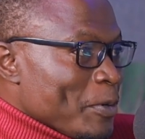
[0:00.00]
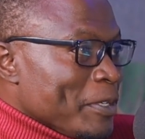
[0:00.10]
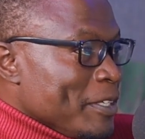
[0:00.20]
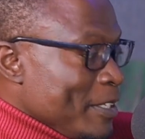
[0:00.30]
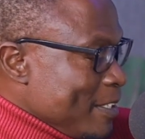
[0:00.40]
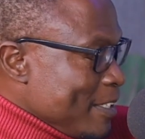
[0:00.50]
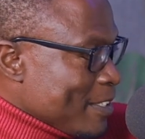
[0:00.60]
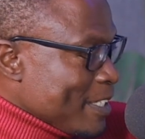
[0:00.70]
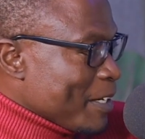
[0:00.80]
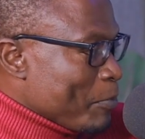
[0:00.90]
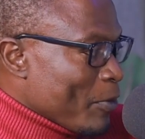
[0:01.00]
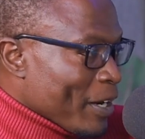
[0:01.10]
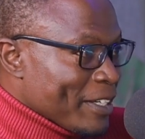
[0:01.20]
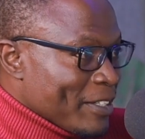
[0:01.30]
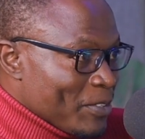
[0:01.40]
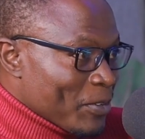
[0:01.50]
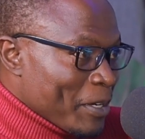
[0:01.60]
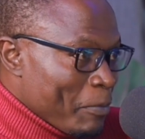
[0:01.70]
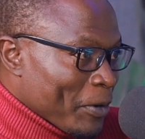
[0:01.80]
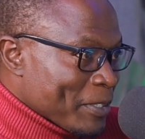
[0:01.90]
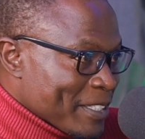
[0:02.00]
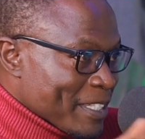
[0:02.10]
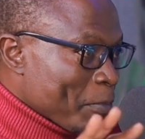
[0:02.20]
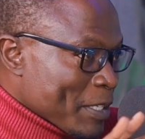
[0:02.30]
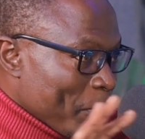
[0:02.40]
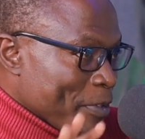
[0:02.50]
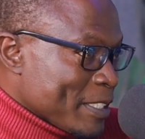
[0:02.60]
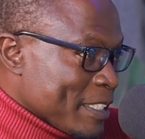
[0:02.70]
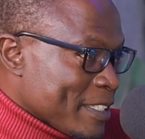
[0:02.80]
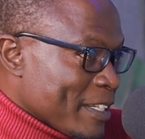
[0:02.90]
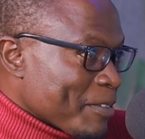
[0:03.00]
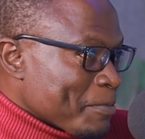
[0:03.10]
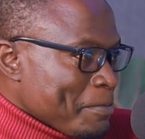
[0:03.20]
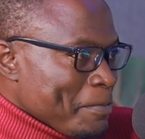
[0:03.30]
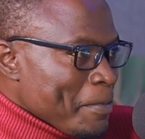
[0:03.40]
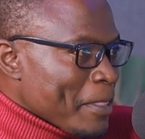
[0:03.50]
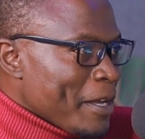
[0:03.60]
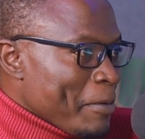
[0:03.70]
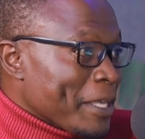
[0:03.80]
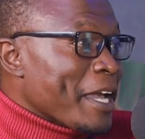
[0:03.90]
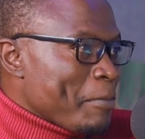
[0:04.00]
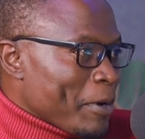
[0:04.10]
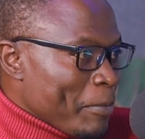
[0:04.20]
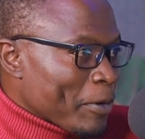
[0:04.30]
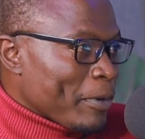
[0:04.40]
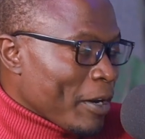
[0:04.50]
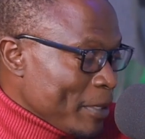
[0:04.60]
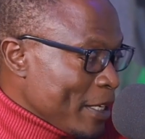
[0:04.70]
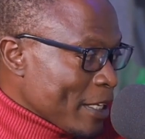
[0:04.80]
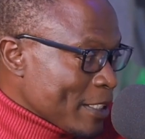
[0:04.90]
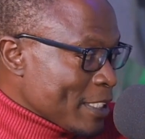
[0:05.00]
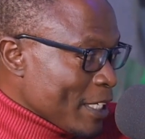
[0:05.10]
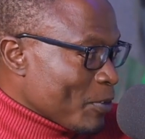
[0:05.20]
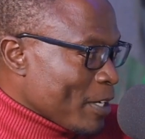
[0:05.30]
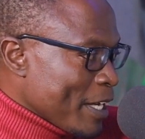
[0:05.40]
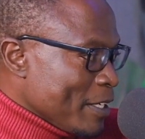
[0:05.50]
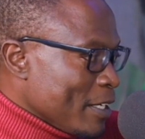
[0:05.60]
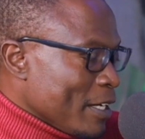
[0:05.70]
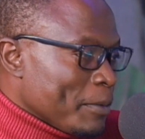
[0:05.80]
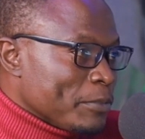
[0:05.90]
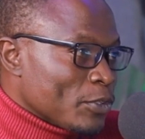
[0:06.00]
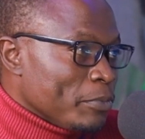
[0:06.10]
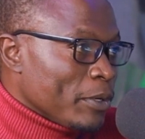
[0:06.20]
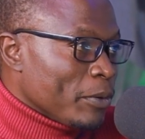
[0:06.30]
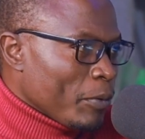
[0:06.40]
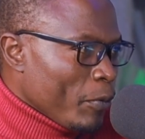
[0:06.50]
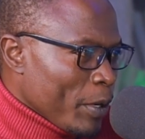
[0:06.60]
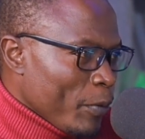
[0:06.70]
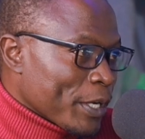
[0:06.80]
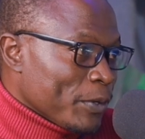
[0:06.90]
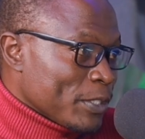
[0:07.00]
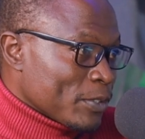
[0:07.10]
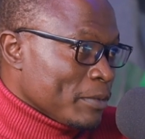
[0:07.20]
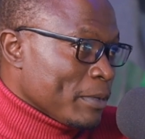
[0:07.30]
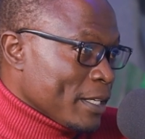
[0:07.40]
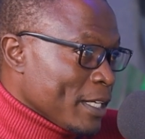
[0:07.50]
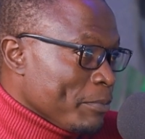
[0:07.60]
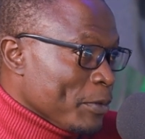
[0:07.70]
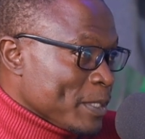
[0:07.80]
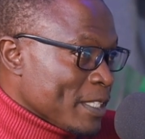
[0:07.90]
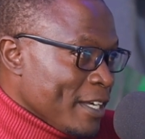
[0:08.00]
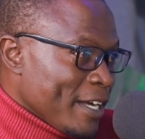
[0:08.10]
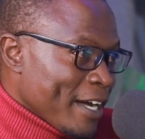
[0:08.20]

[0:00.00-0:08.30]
So he's written a book and talked about some of these things. About Malawi. I think check it online. Should be a Walking Nation by Greg Mills.